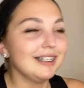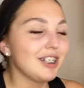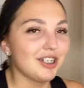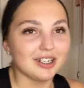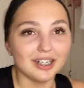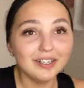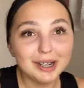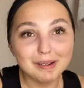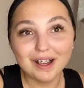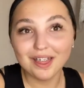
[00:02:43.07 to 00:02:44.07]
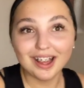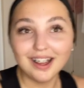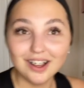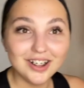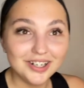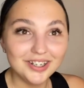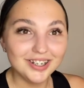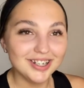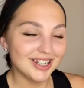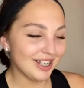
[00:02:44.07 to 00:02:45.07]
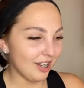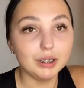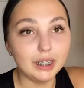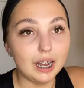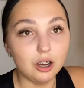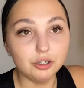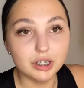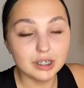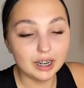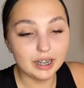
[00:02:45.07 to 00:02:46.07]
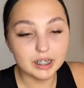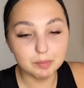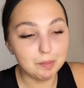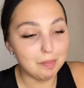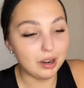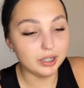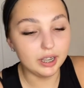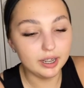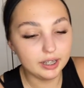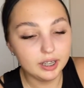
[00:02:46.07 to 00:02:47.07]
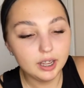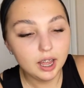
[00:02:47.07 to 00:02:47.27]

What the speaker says: sorry about that, huns. But yeah, honestly, it's been manic.